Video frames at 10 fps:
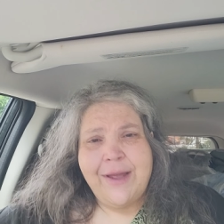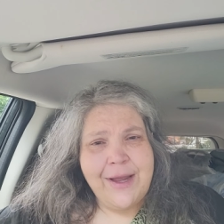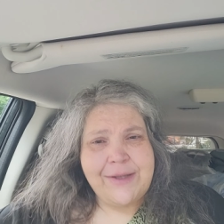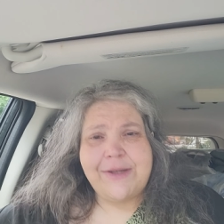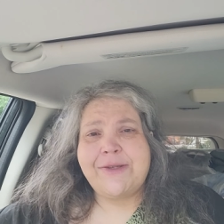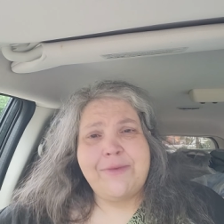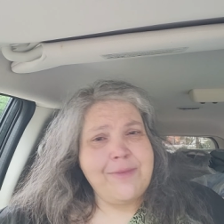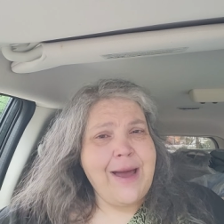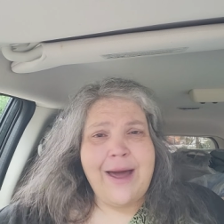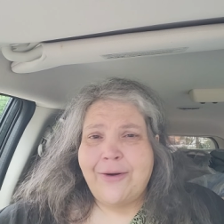It doesn't
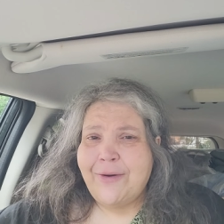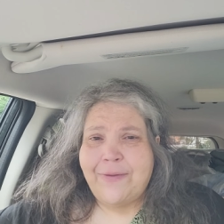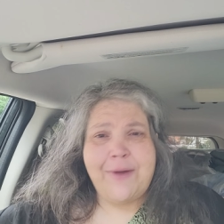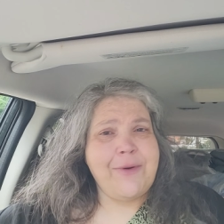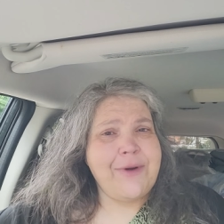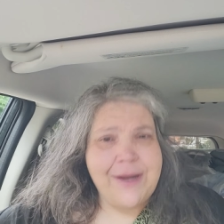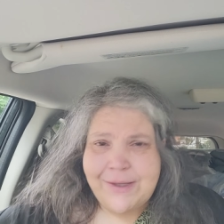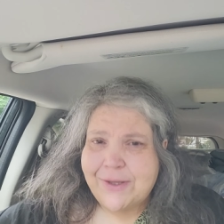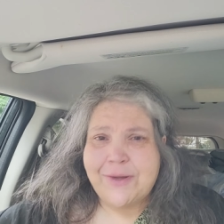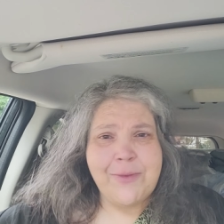matter if they were nice
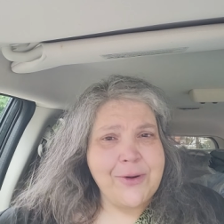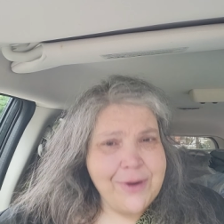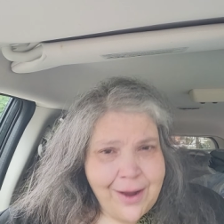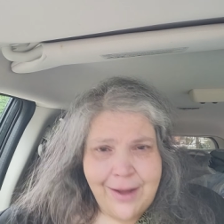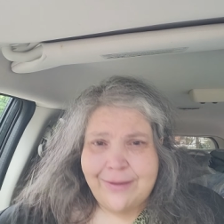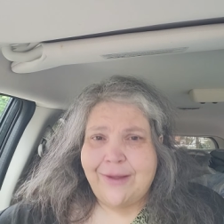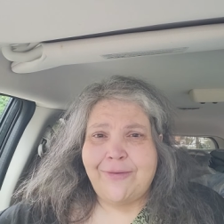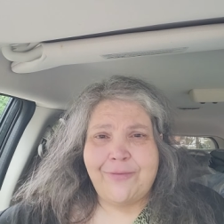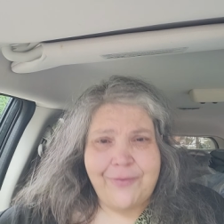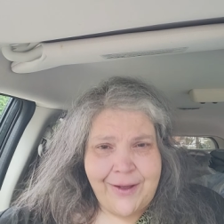to them or not. They
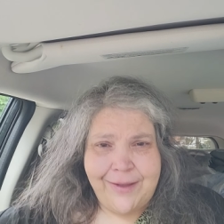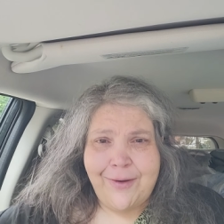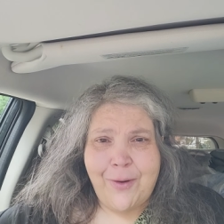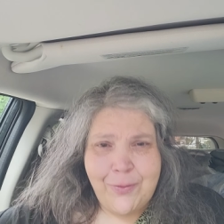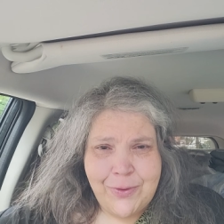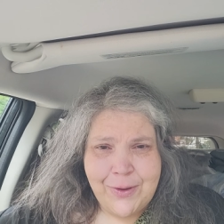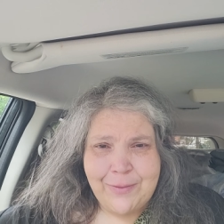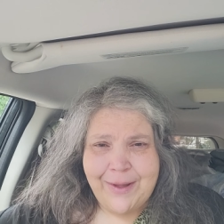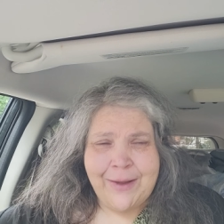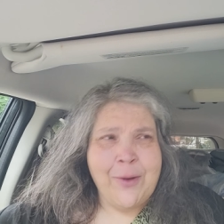fucking owned
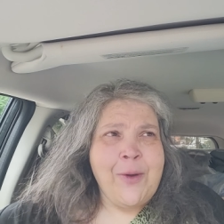them. Like,